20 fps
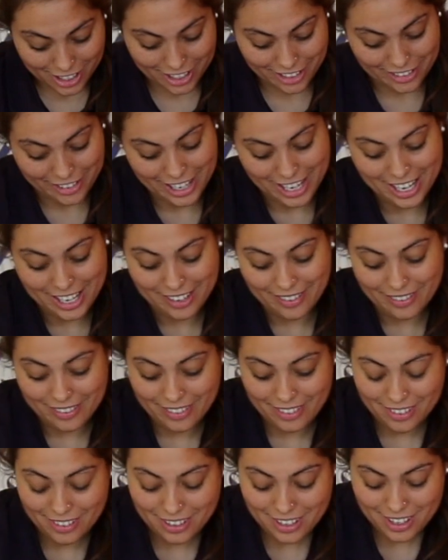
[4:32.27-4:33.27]
Alright.
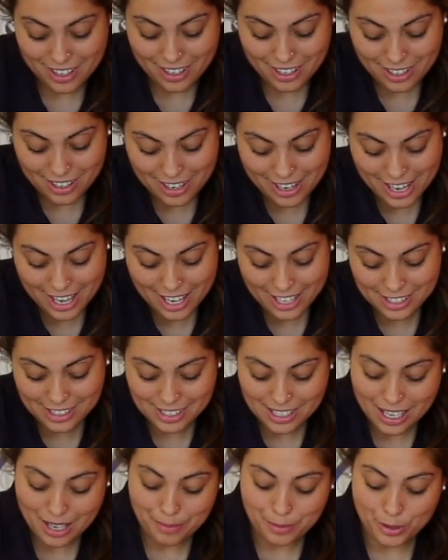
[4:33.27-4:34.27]
Next,
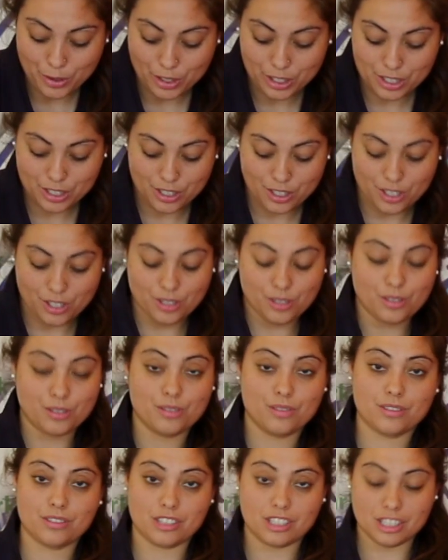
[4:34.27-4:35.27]
I'm going to
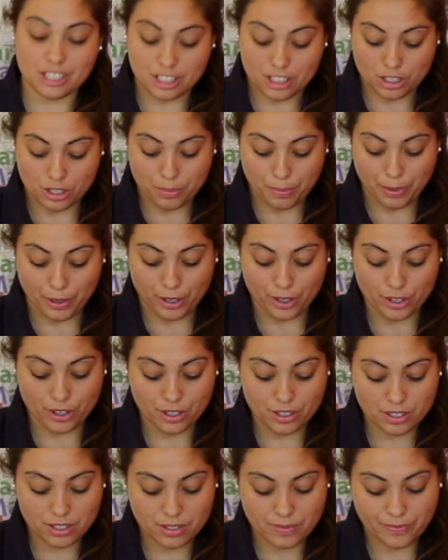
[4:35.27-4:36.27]
use these little
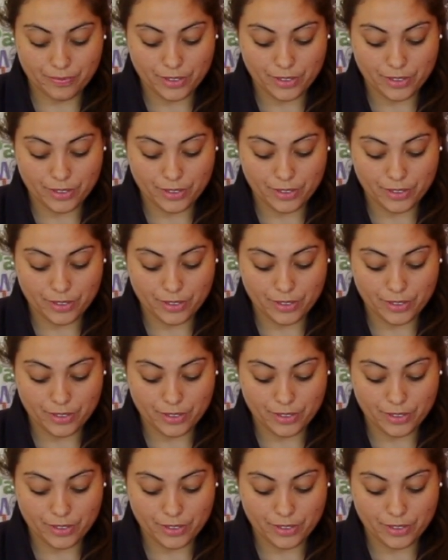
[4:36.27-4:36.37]
pearls.